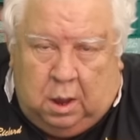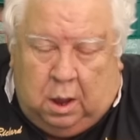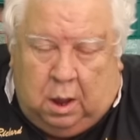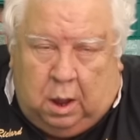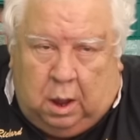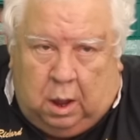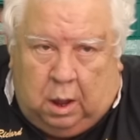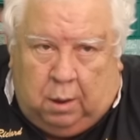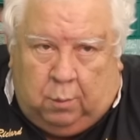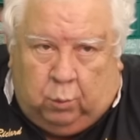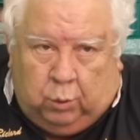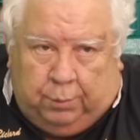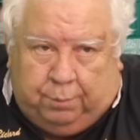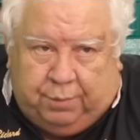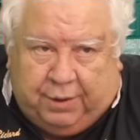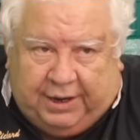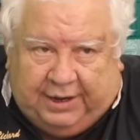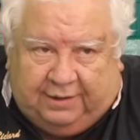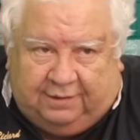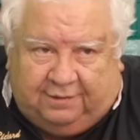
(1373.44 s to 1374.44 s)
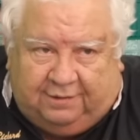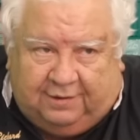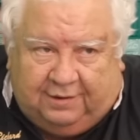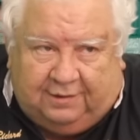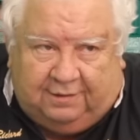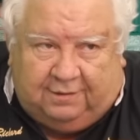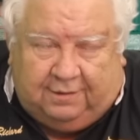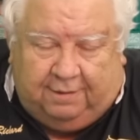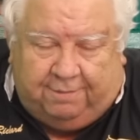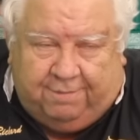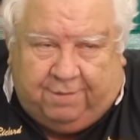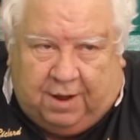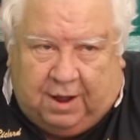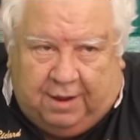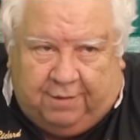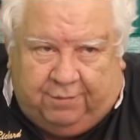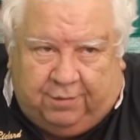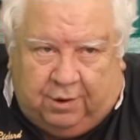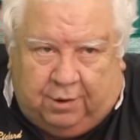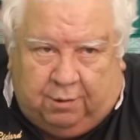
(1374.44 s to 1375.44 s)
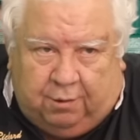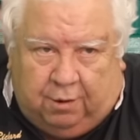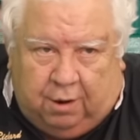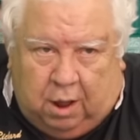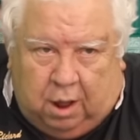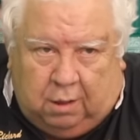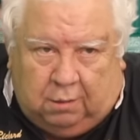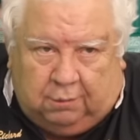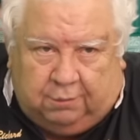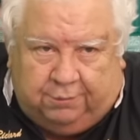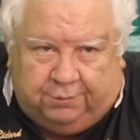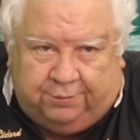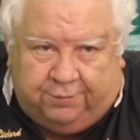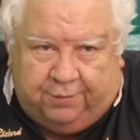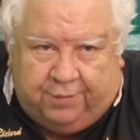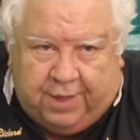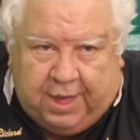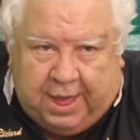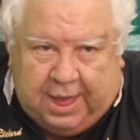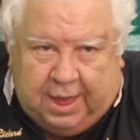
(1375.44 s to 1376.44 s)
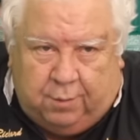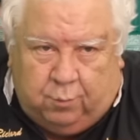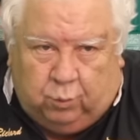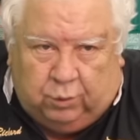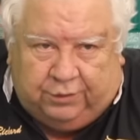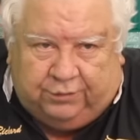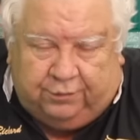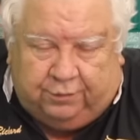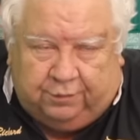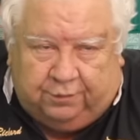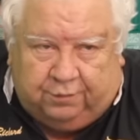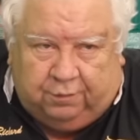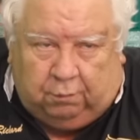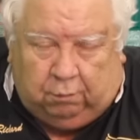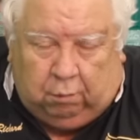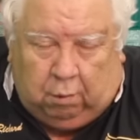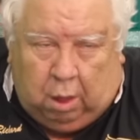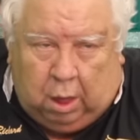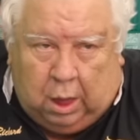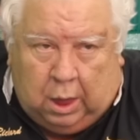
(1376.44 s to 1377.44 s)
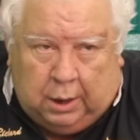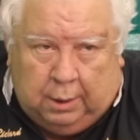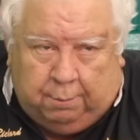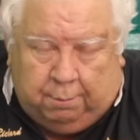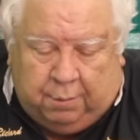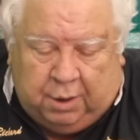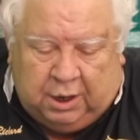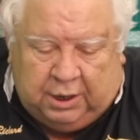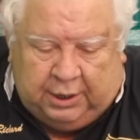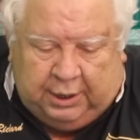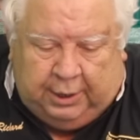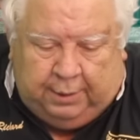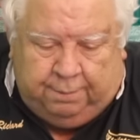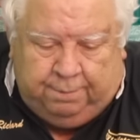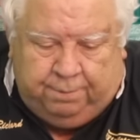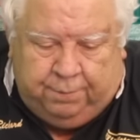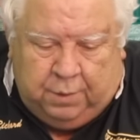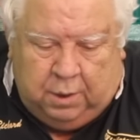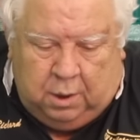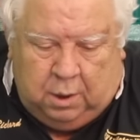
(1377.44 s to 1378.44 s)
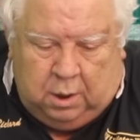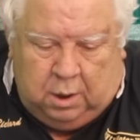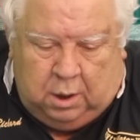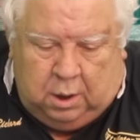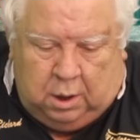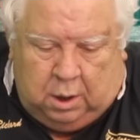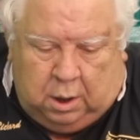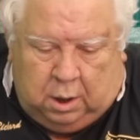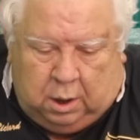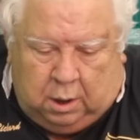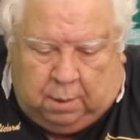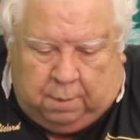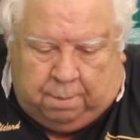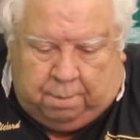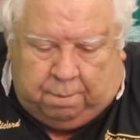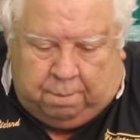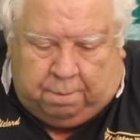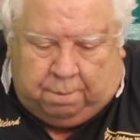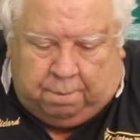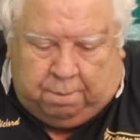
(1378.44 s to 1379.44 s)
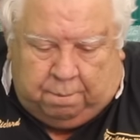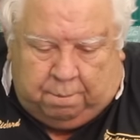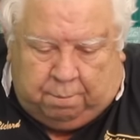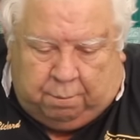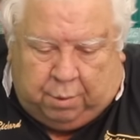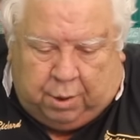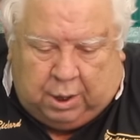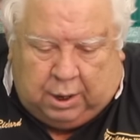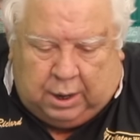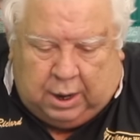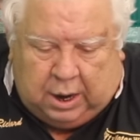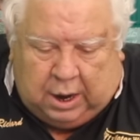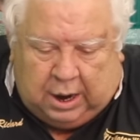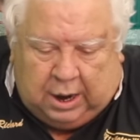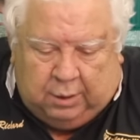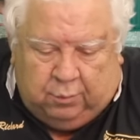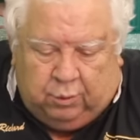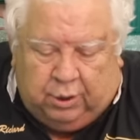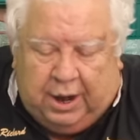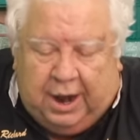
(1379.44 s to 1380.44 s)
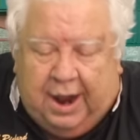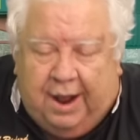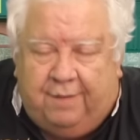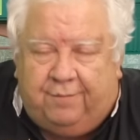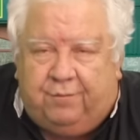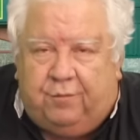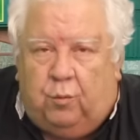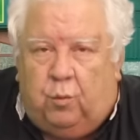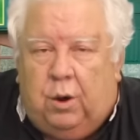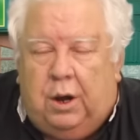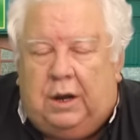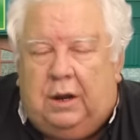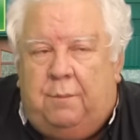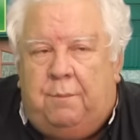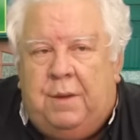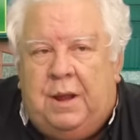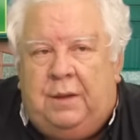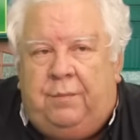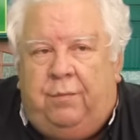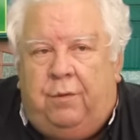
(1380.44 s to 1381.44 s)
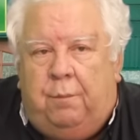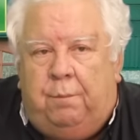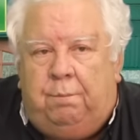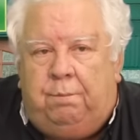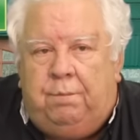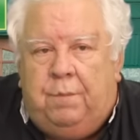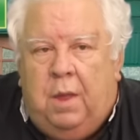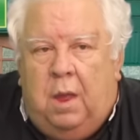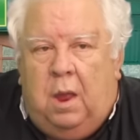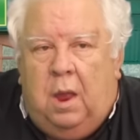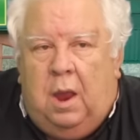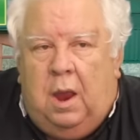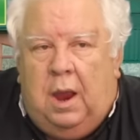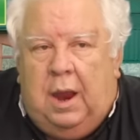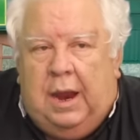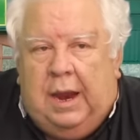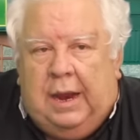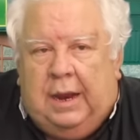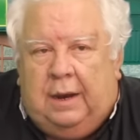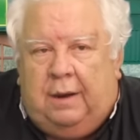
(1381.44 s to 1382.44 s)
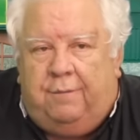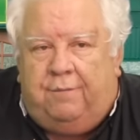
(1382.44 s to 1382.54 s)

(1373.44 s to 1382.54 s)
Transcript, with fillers: We paid $6,500 for that, which is a lot of money, but I would have to recommend them. And